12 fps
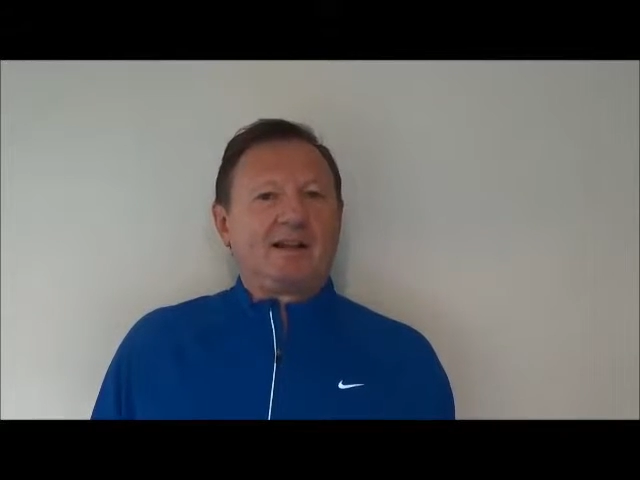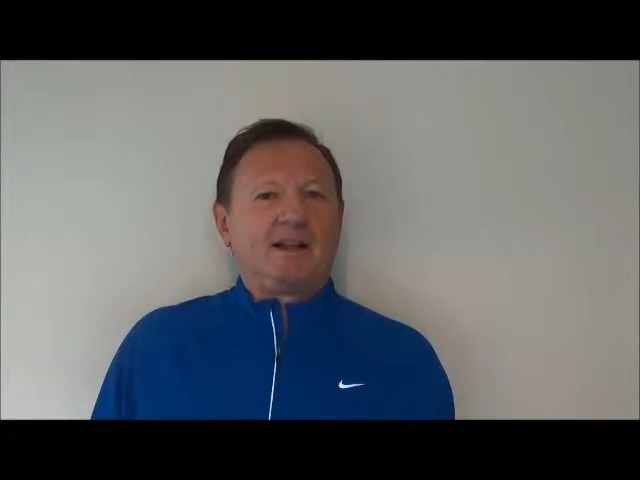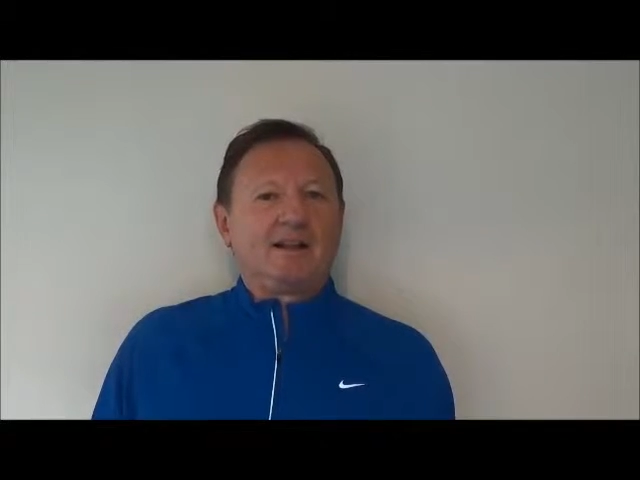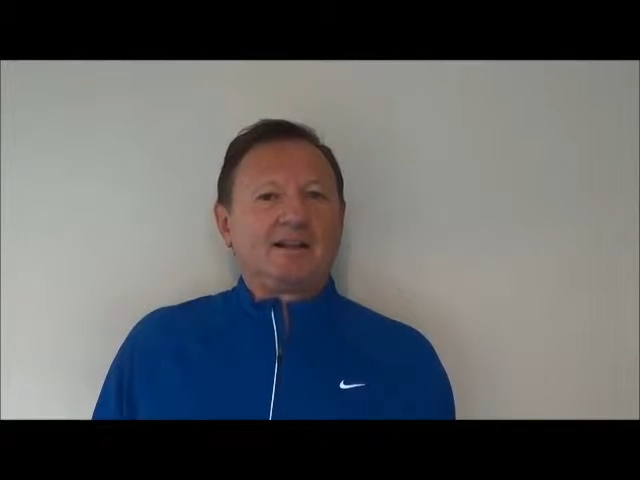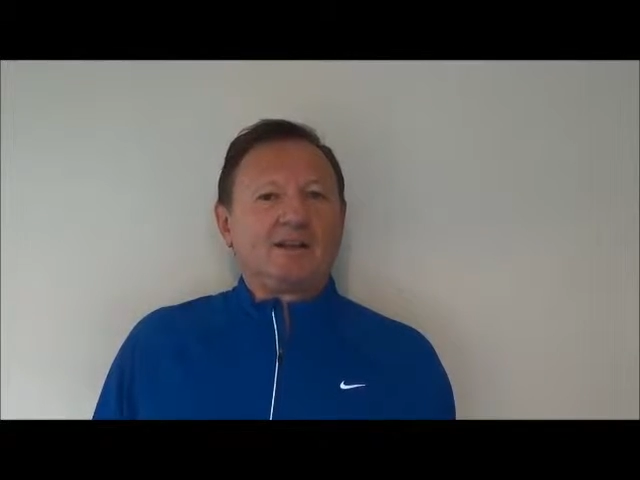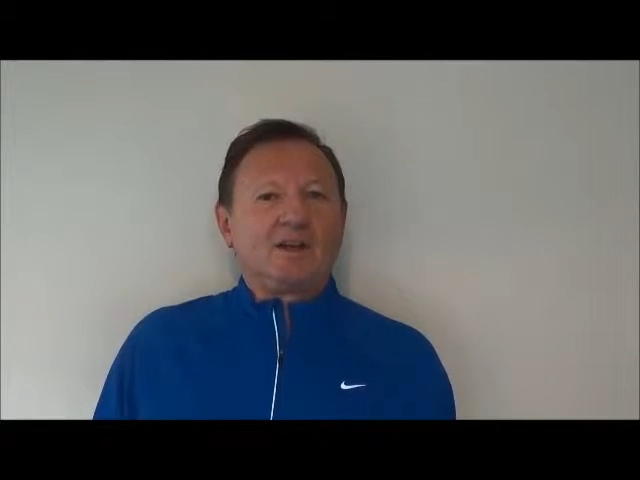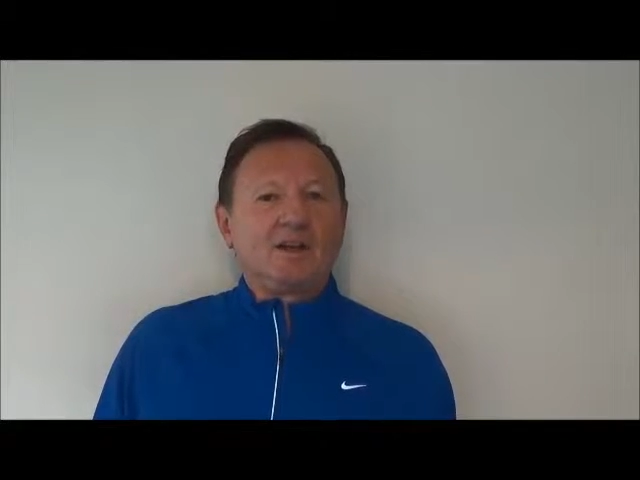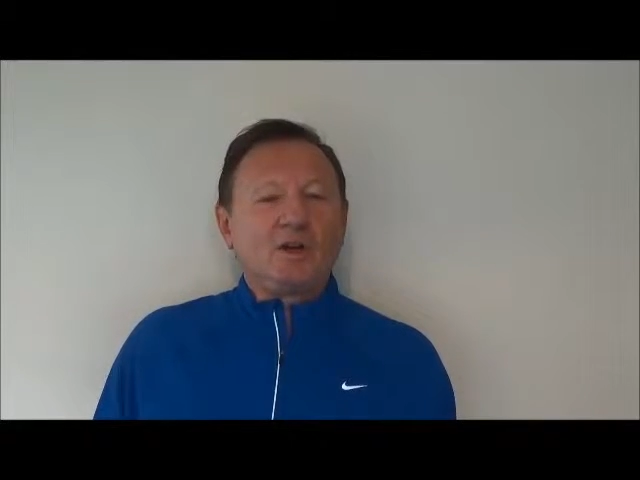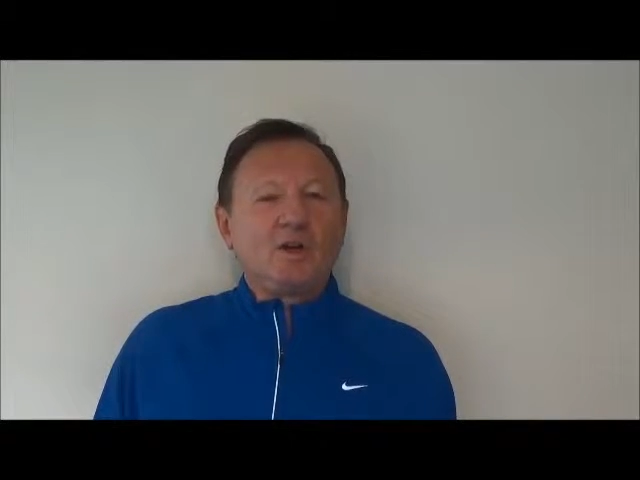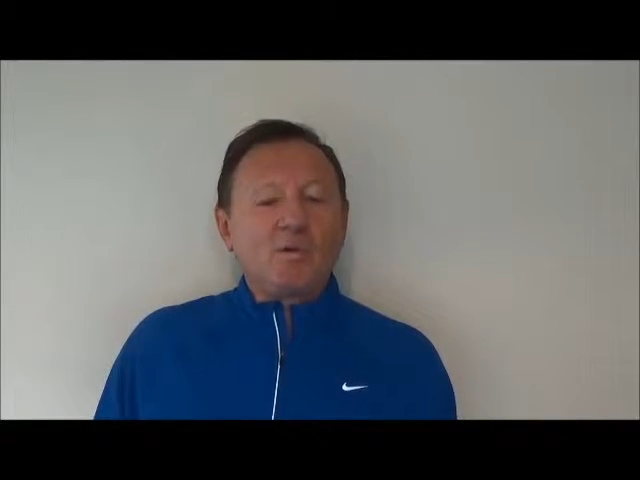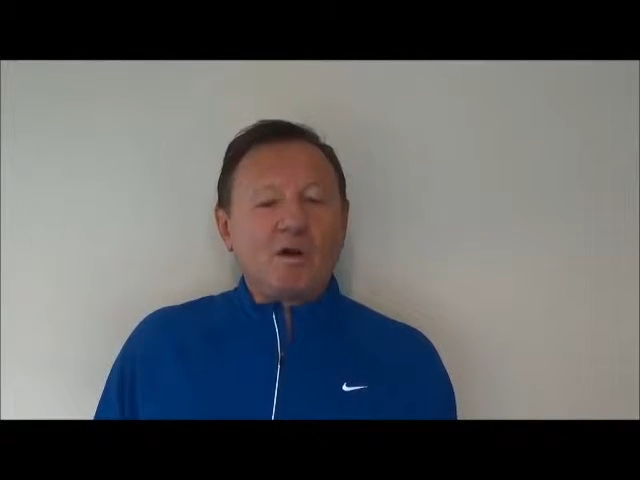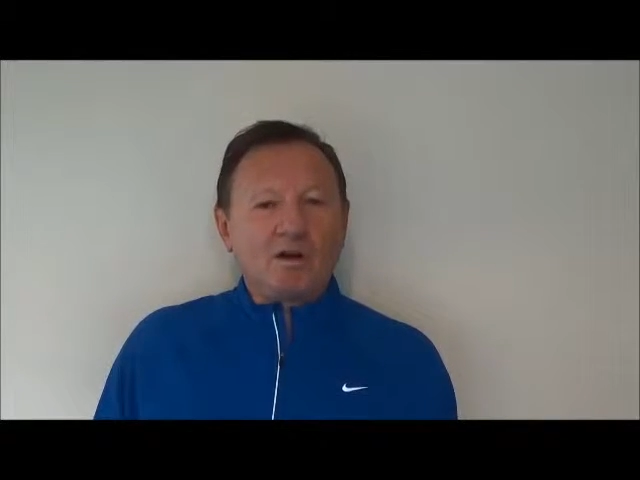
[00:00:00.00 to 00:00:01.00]
that
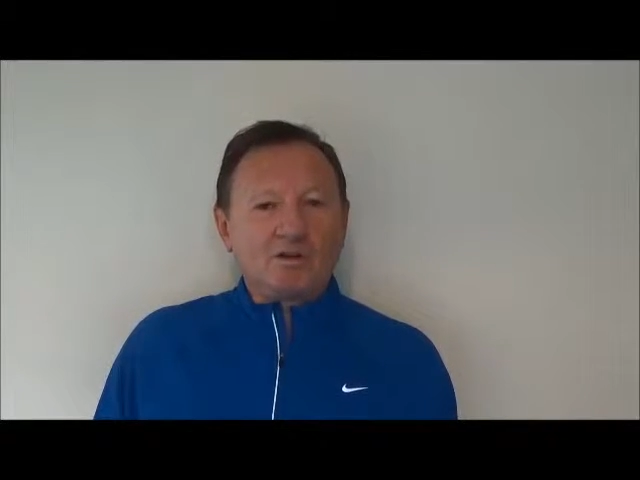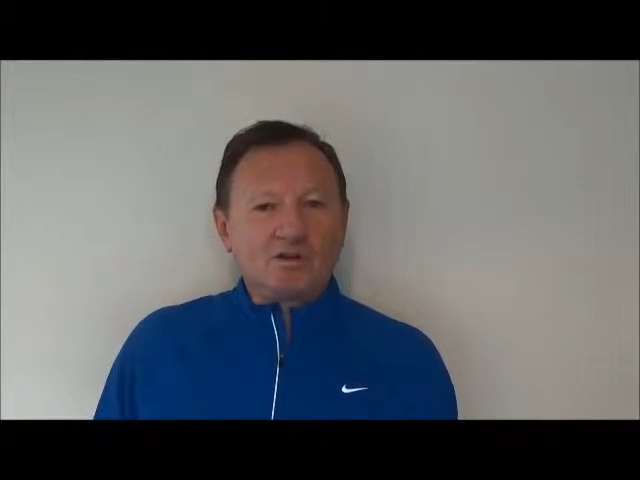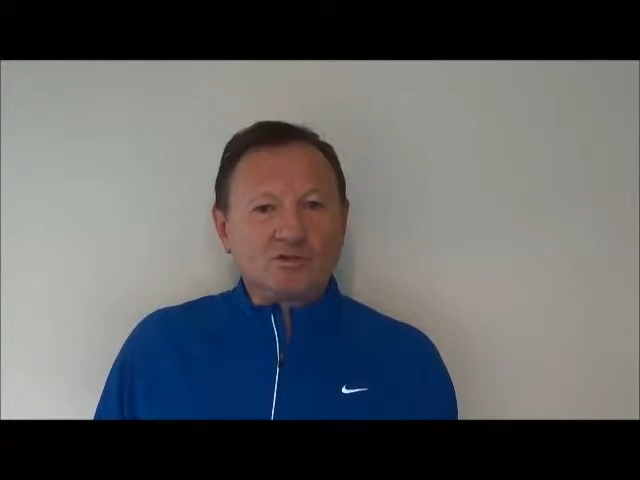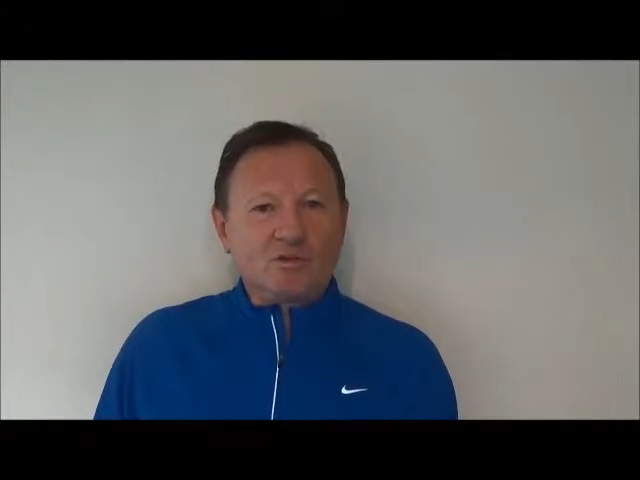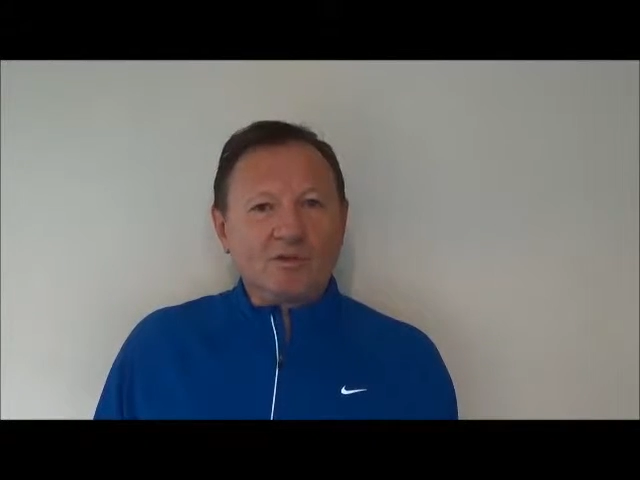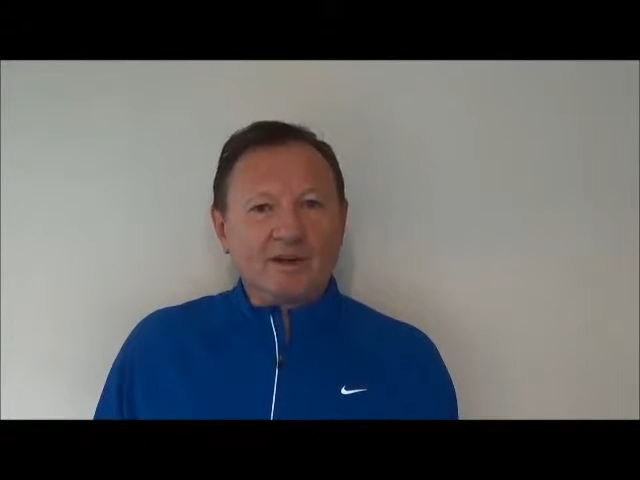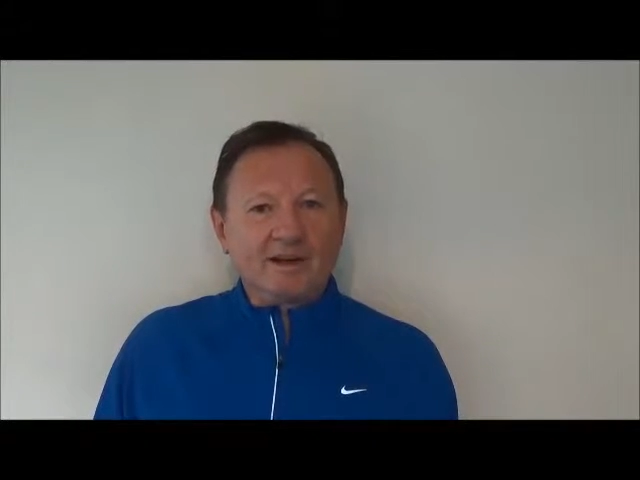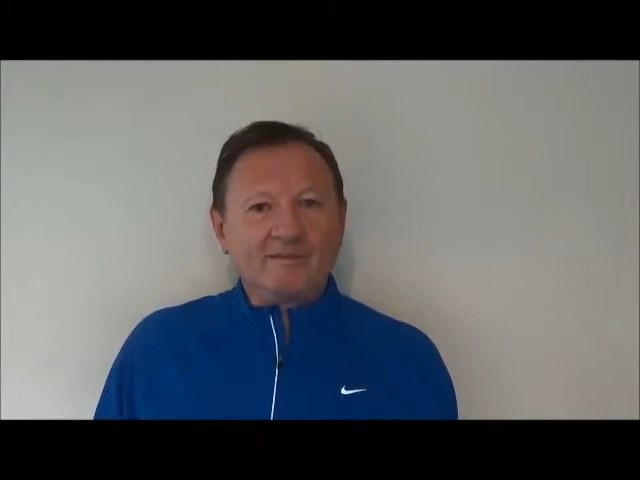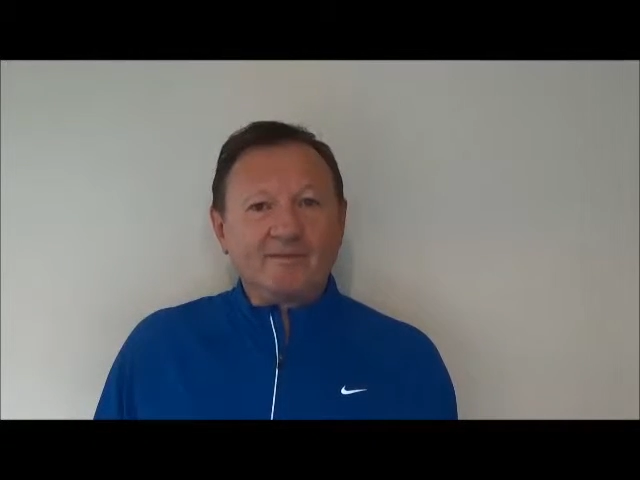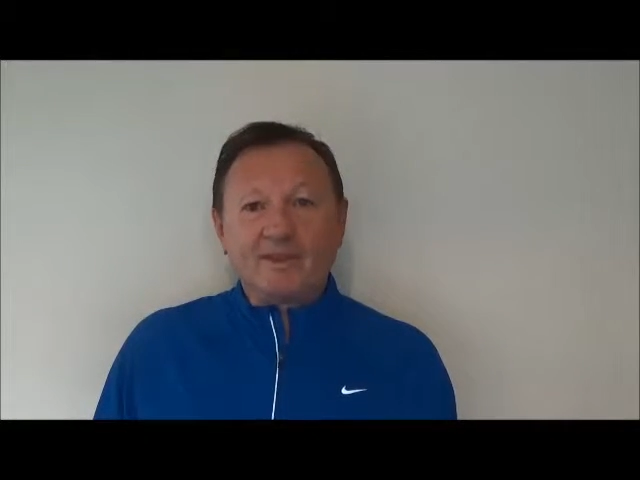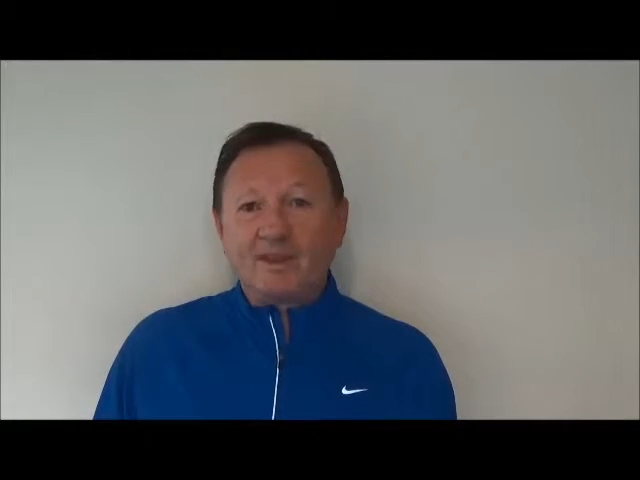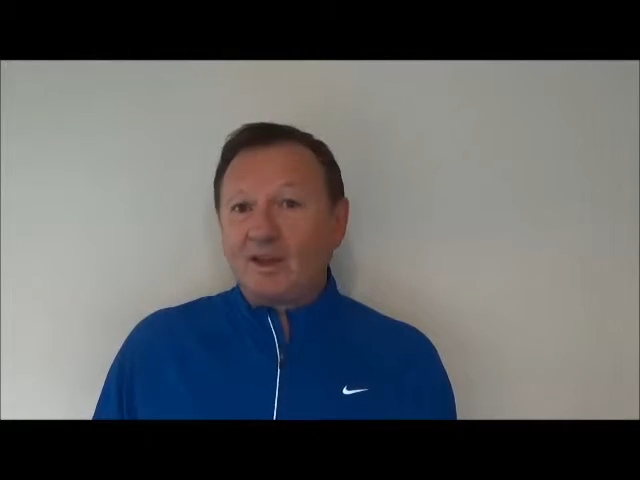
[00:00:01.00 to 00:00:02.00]
you are drawing